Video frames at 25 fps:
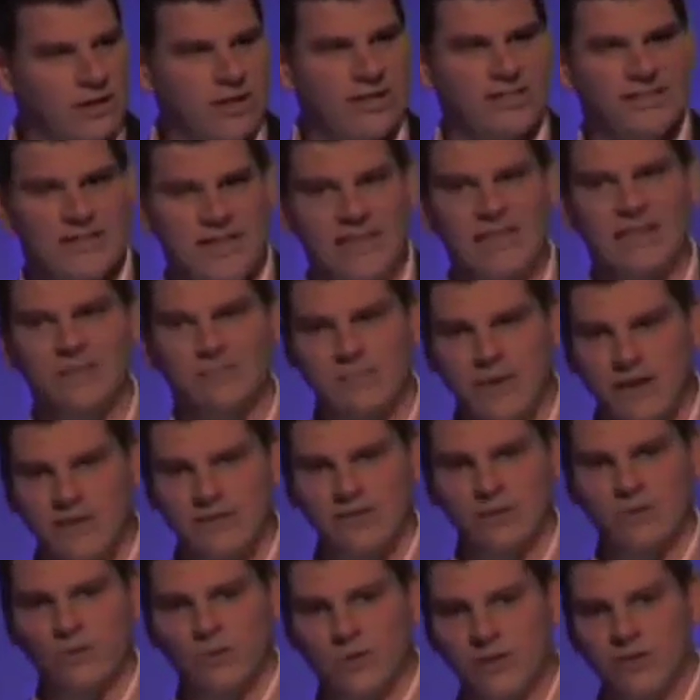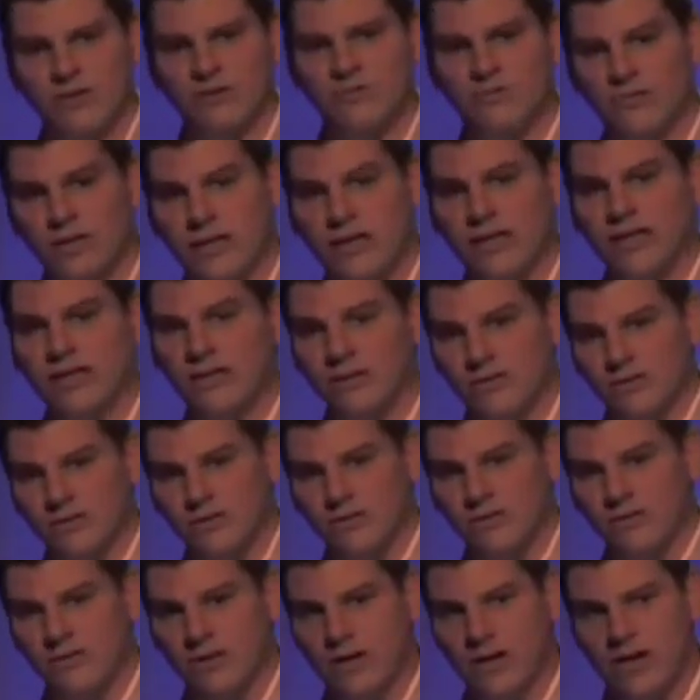Is that the best that we can really
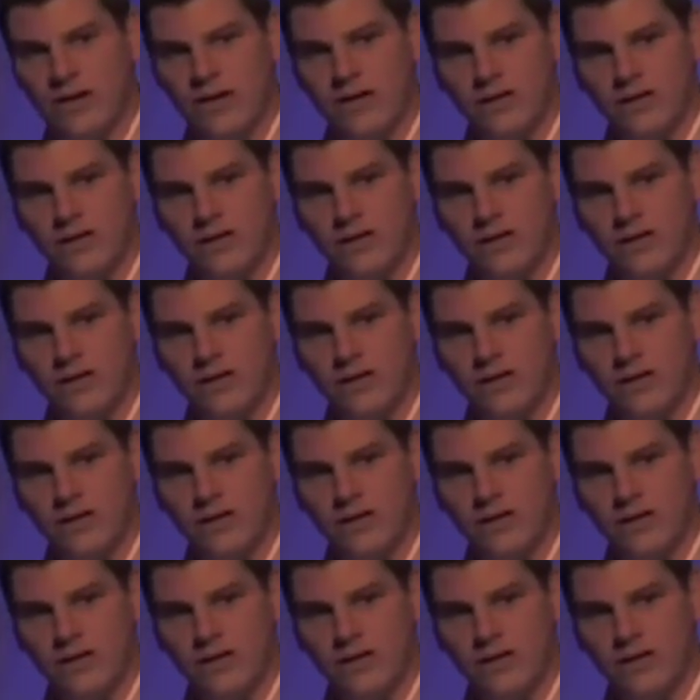do?